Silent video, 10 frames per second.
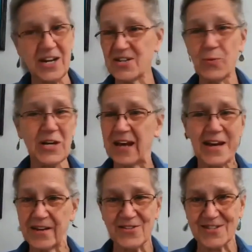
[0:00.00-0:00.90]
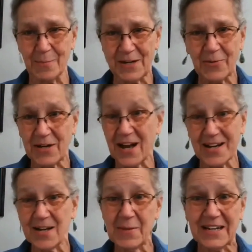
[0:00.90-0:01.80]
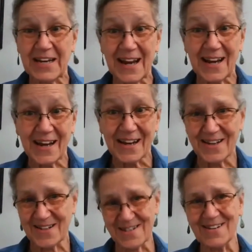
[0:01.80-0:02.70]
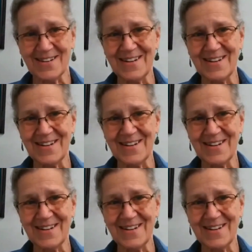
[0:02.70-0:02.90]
need to engage somebody. We got to get them engaged.